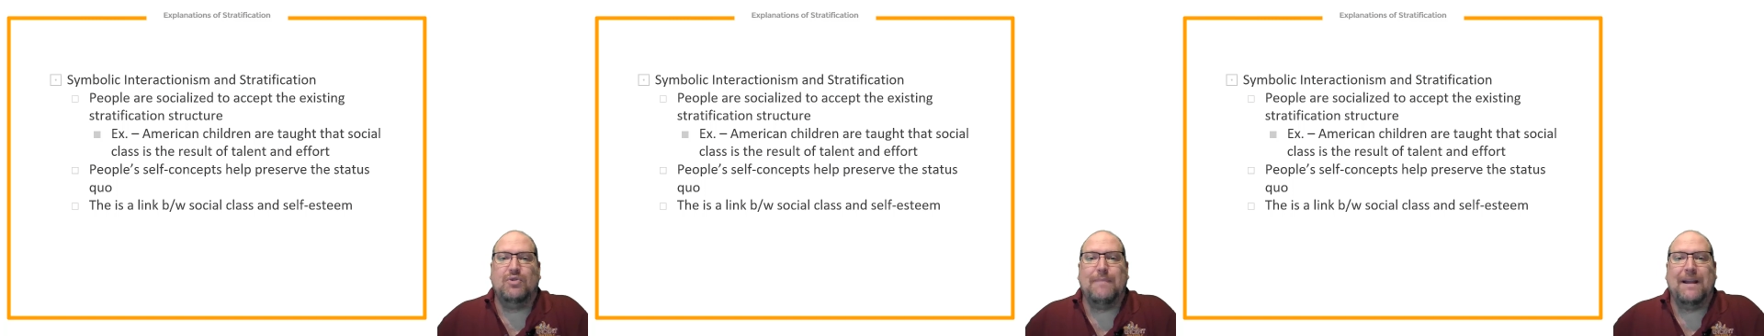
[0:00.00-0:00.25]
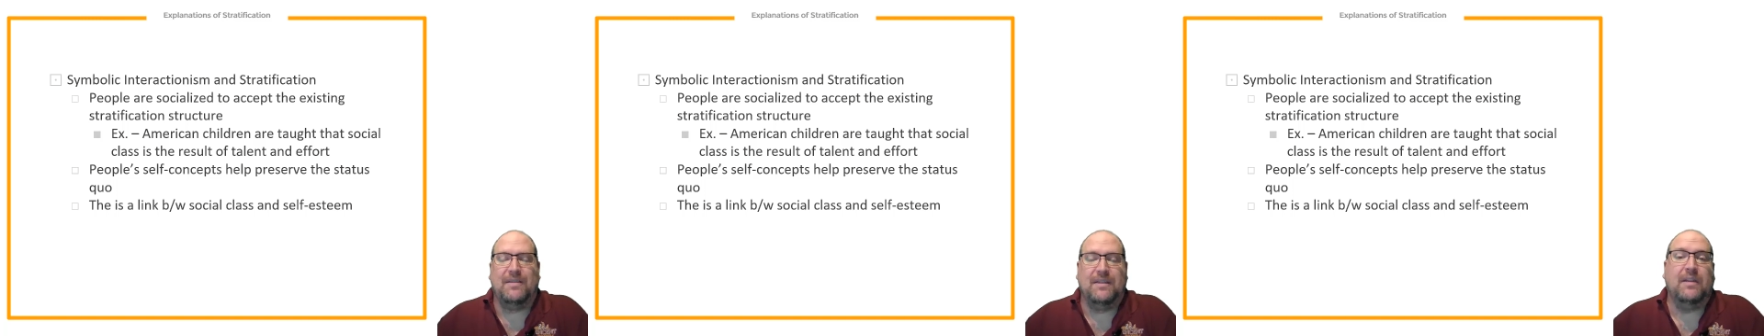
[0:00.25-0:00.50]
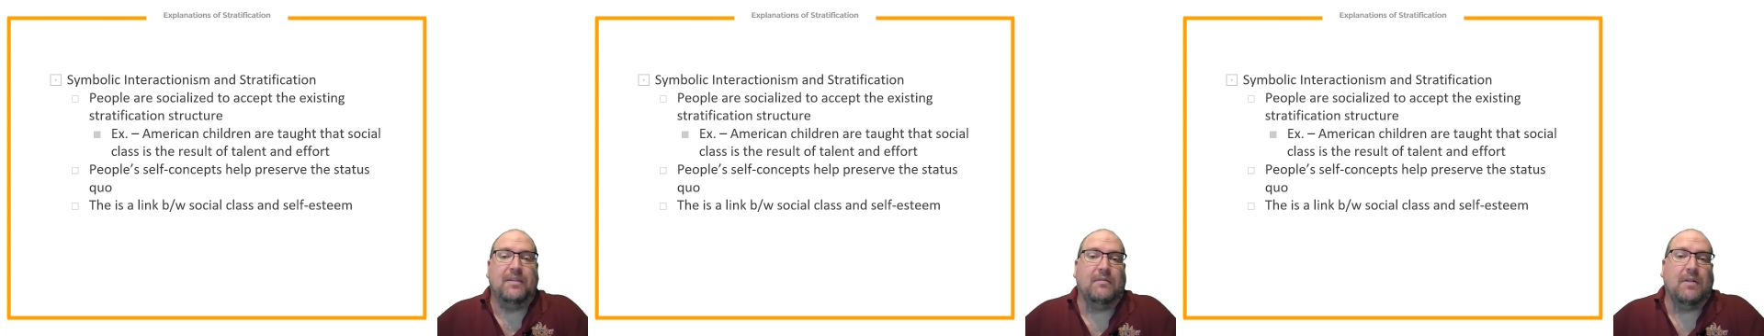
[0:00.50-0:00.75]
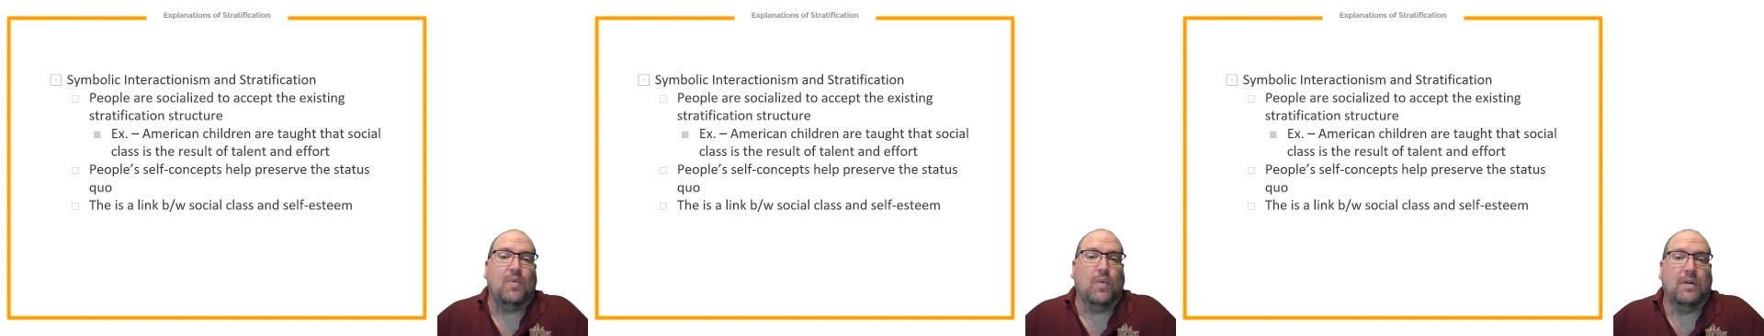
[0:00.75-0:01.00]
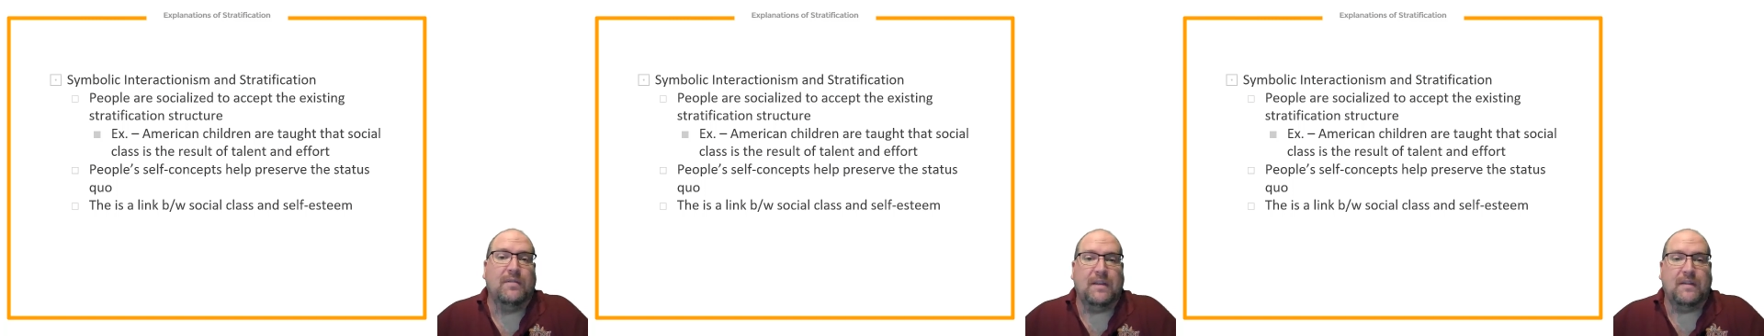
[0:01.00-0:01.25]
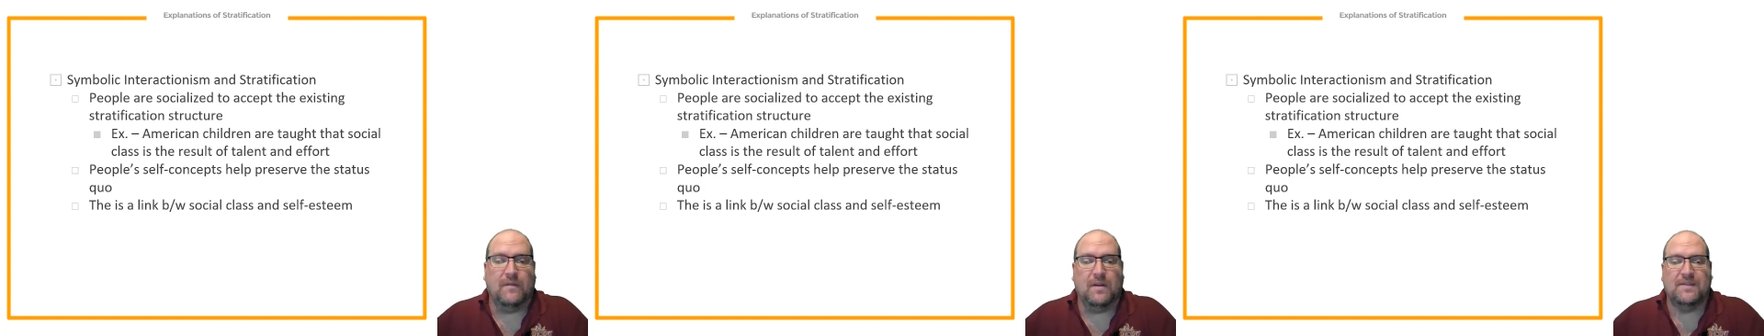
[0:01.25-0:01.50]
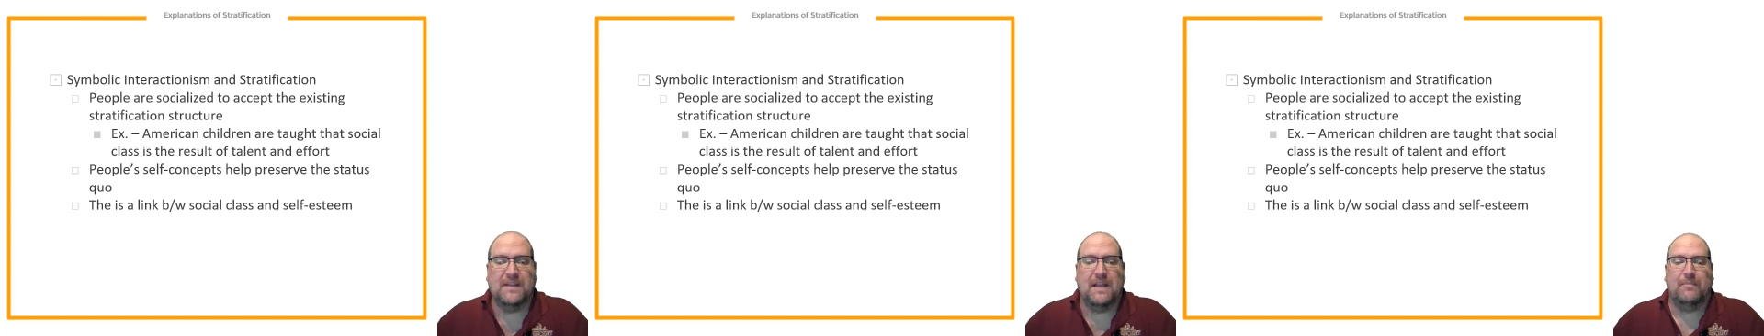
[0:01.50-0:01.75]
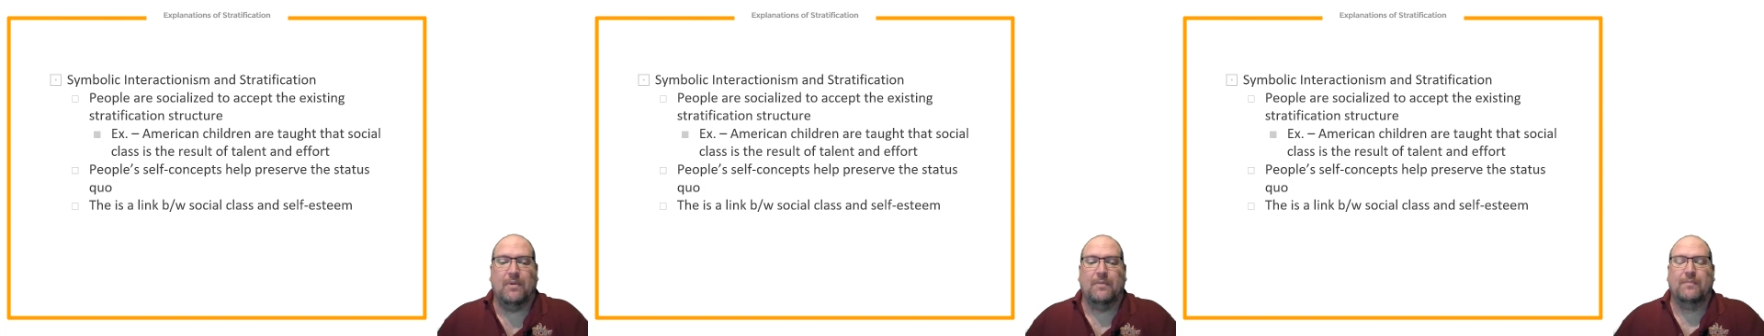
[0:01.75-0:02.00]
who might think they're unworthy, for
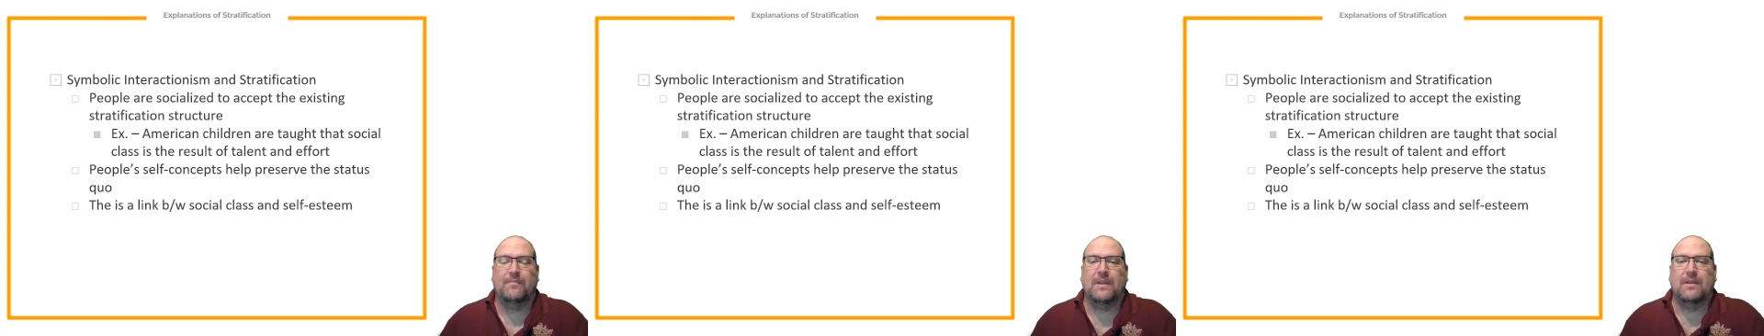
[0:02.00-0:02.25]
example,